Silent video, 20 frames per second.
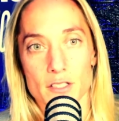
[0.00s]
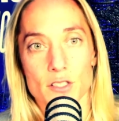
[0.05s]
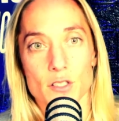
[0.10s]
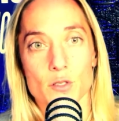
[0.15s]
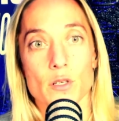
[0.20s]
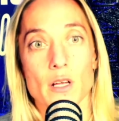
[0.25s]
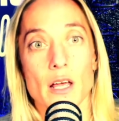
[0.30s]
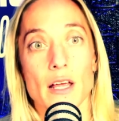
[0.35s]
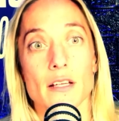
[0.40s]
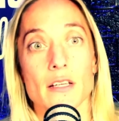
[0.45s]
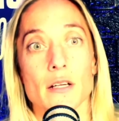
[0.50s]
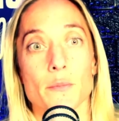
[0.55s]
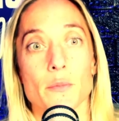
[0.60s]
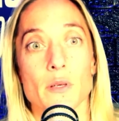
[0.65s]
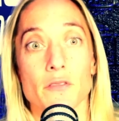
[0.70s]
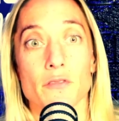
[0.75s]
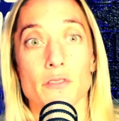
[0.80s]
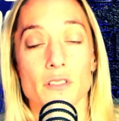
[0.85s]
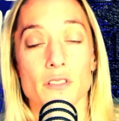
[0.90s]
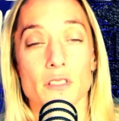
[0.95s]
so it ended up
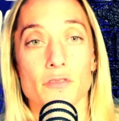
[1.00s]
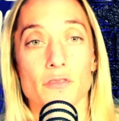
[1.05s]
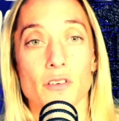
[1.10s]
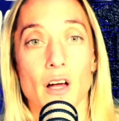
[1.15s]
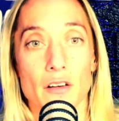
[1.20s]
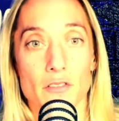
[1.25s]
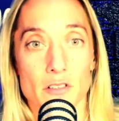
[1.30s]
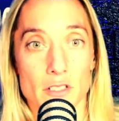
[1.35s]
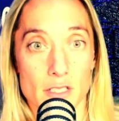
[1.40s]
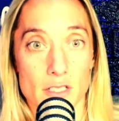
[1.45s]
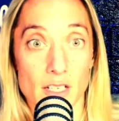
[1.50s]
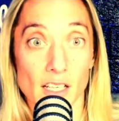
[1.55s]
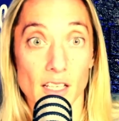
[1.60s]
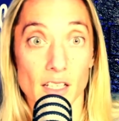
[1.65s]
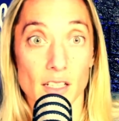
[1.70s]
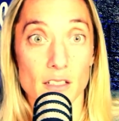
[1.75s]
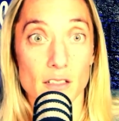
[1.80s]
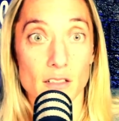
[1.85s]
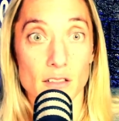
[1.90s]
being $55 a steak.